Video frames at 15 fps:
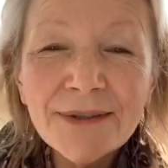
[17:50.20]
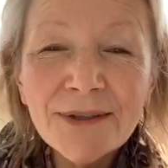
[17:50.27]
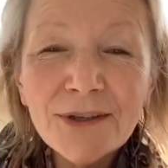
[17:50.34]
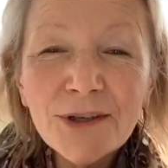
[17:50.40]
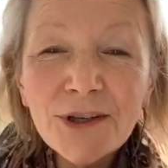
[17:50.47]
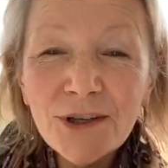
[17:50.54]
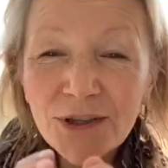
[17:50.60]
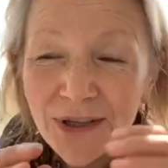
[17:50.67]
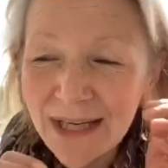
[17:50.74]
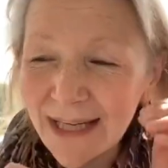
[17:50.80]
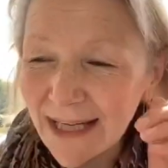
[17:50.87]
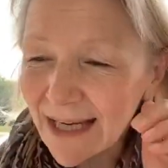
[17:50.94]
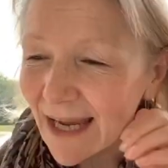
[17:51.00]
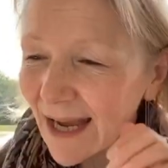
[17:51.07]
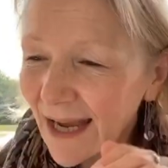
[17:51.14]

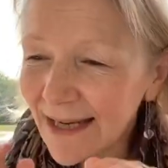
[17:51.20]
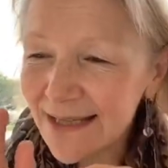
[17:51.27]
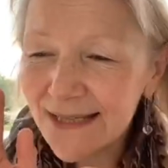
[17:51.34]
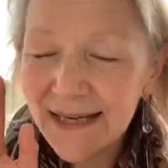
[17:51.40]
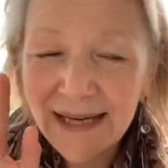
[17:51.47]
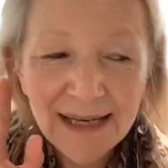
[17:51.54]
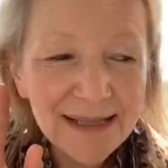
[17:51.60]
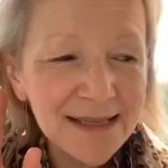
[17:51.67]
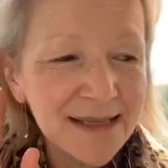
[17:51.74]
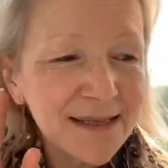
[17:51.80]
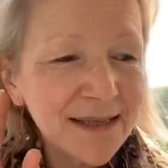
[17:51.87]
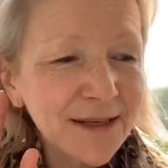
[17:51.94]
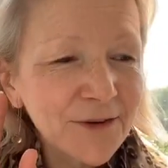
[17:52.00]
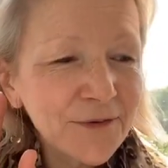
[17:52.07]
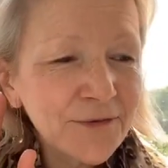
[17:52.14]
looking at it
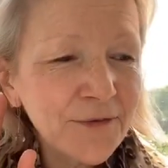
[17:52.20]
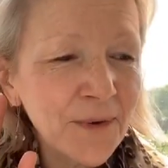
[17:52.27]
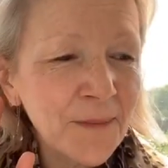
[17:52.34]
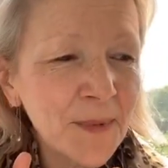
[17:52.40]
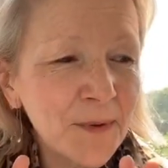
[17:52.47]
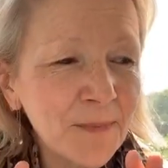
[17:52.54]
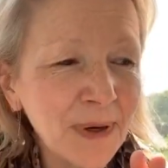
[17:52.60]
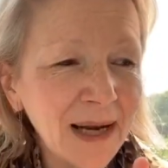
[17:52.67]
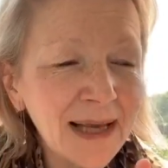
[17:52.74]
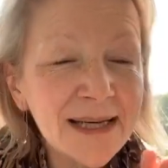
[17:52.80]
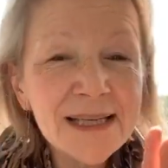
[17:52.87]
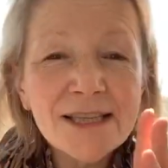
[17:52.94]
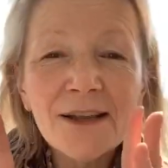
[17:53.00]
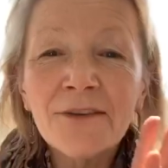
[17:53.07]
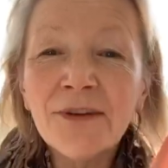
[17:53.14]
from a
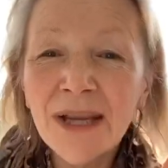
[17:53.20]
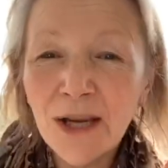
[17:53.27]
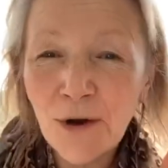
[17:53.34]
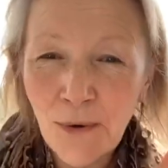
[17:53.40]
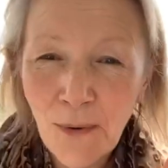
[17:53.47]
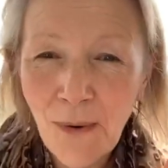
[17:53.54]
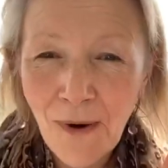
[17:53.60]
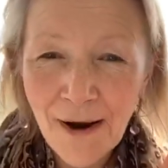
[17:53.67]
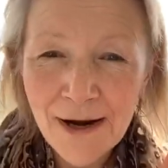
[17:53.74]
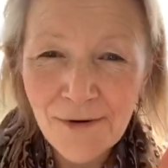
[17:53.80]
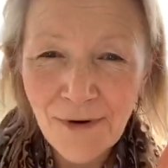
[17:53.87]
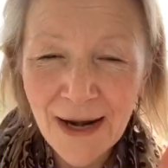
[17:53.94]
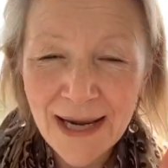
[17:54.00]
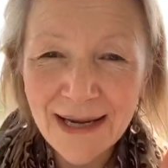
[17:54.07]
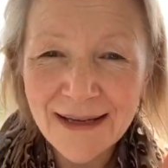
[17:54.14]
place of
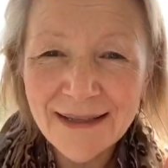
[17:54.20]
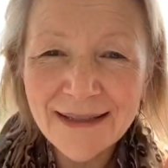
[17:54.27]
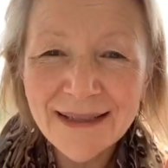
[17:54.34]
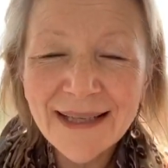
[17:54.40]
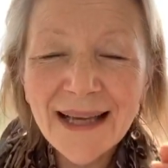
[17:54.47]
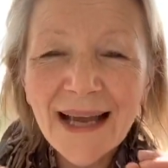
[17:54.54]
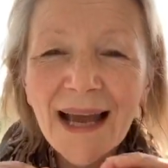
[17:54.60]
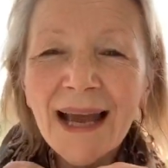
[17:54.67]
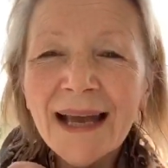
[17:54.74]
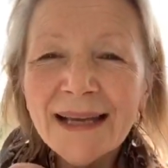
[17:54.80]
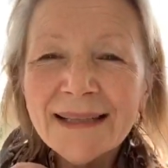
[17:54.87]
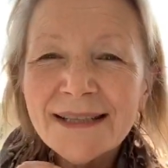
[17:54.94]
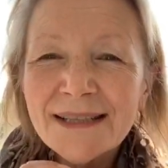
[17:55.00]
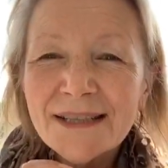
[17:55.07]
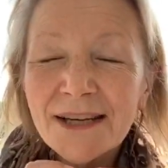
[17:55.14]
inquiry
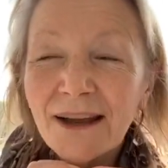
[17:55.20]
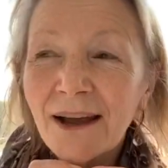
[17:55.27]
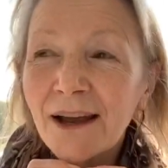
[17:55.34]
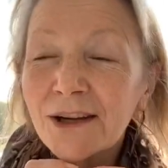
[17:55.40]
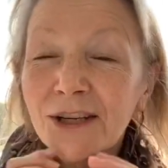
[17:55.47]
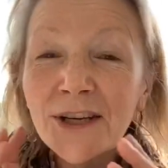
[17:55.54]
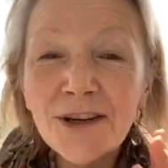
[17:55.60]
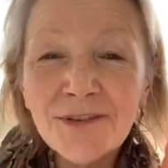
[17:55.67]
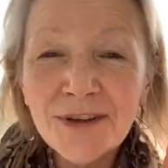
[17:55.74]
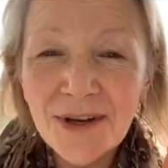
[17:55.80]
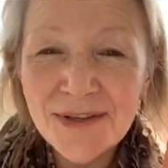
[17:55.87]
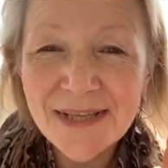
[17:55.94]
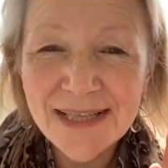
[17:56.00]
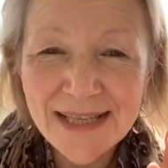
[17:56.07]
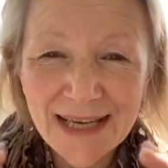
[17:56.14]
and
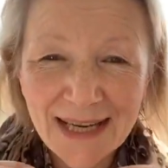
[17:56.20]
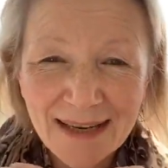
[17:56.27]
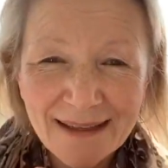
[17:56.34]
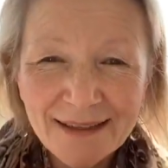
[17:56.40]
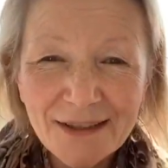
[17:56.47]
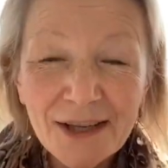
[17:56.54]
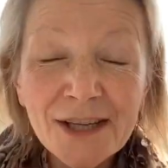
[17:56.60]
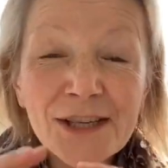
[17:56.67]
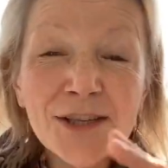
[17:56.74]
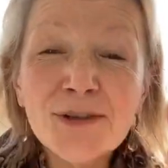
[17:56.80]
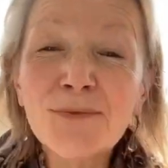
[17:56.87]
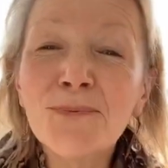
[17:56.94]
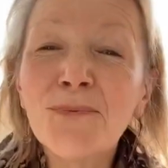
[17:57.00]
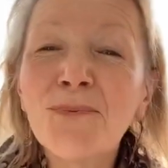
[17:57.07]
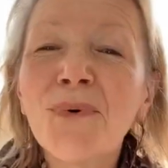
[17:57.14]
curiosity as to
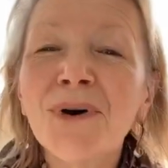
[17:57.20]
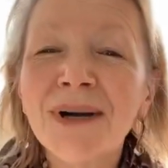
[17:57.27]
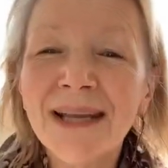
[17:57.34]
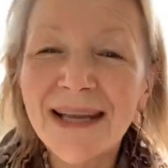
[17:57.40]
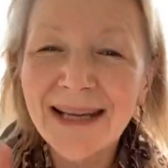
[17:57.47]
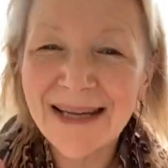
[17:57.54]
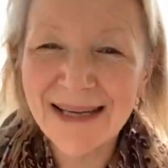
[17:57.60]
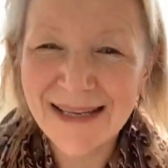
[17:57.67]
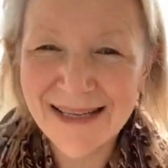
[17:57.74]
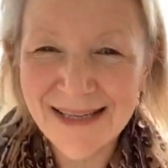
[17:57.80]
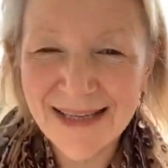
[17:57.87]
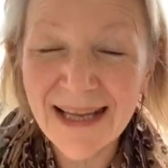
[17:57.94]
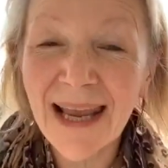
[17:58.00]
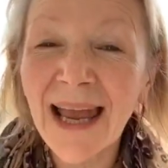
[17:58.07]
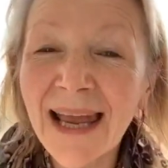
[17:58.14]
what it is,
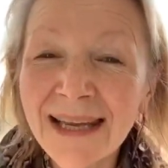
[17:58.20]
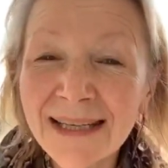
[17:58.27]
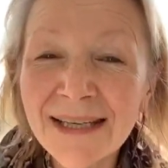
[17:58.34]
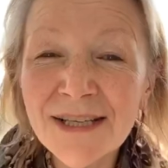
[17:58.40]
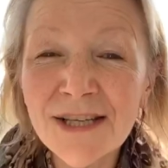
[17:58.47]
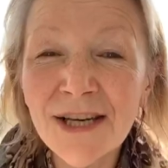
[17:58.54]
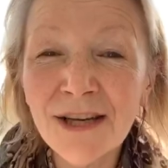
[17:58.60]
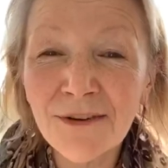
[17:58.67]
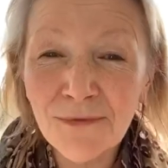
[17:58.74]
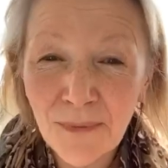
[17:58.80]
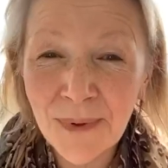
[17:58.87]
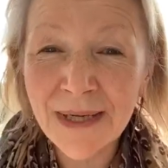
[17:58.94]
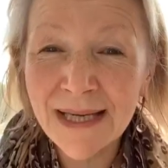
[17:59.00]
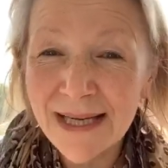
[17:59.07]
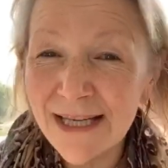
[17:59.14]
the energy of
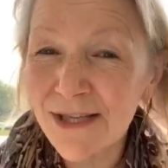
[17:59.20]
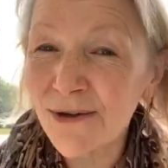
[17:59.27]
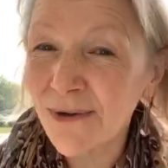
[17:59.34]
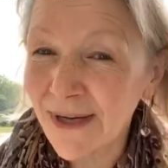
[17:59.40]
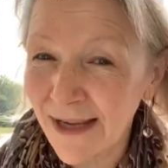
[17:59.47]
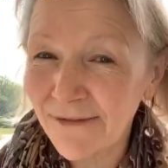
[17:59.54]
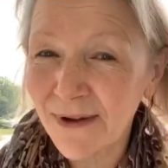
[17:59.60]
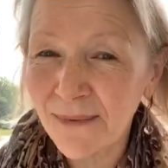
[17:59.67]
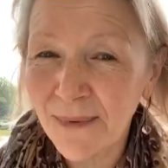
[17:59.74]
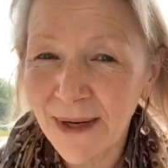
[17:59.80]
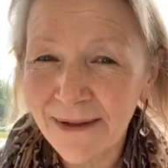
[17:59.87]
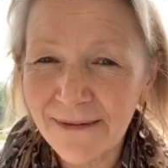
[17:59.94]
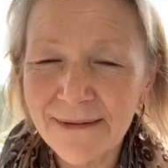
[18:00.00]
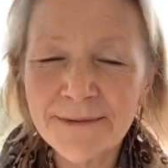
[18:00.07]
what it is you're living with.